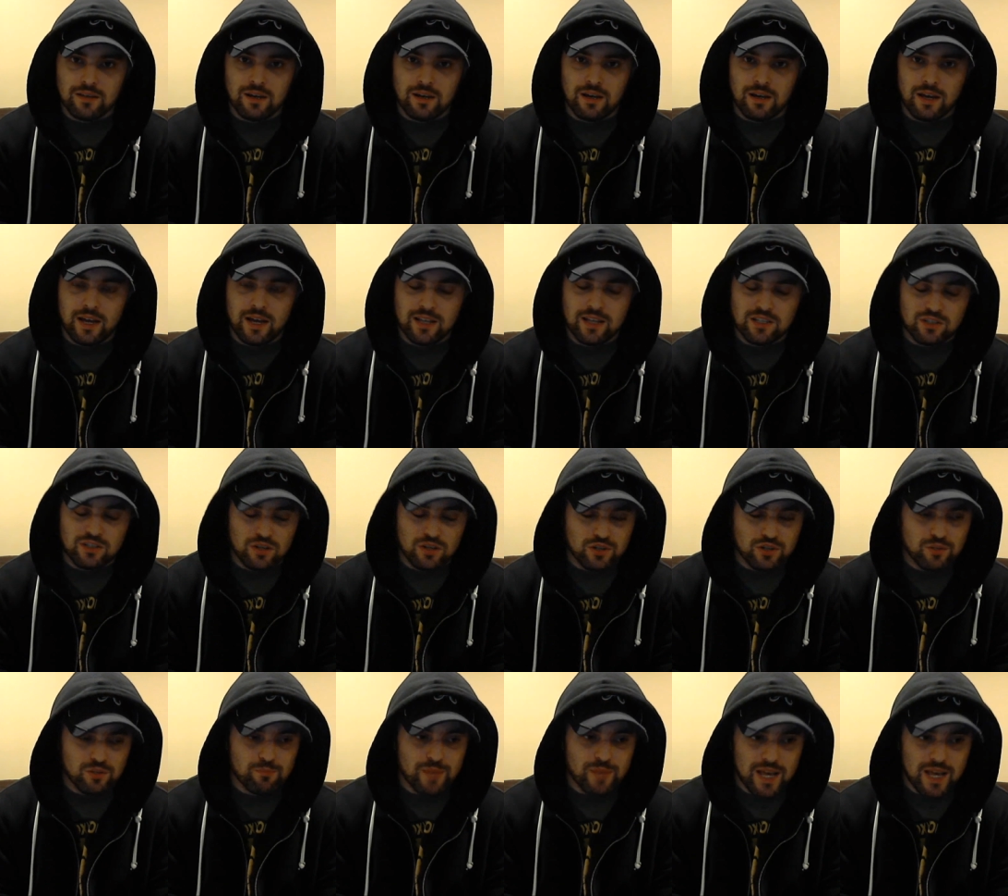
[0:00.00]
Uh, I had such
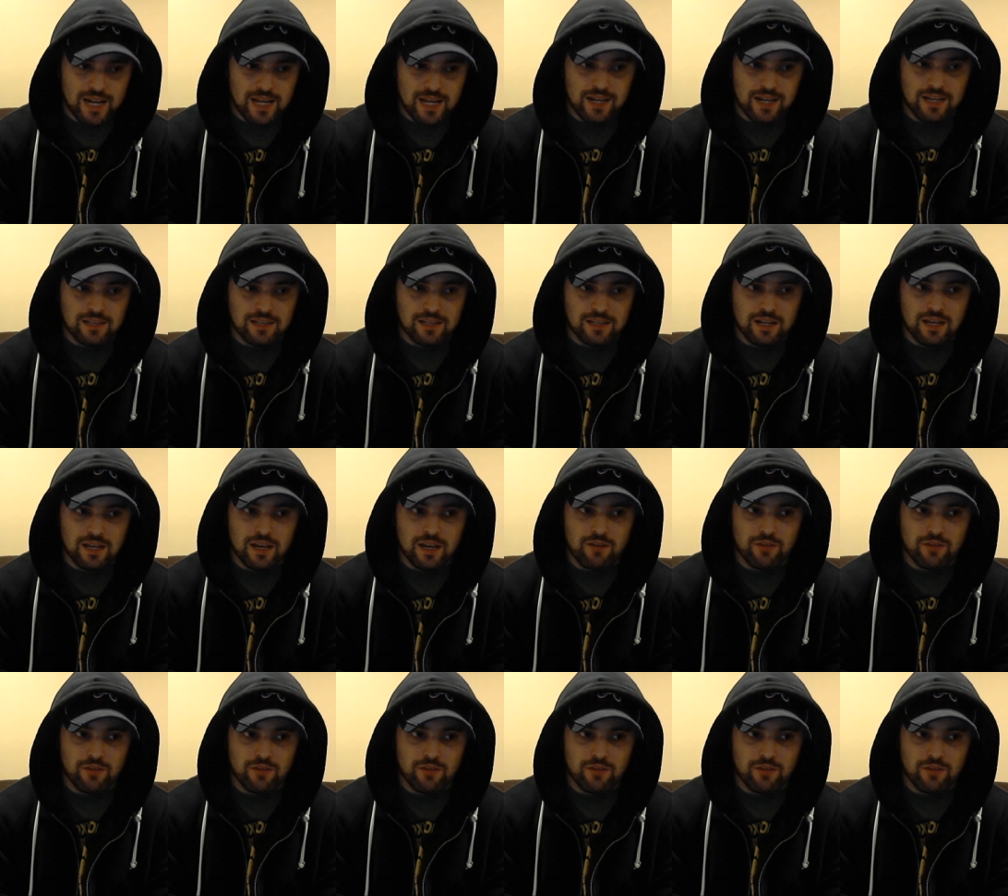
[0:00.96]
a bad headache today.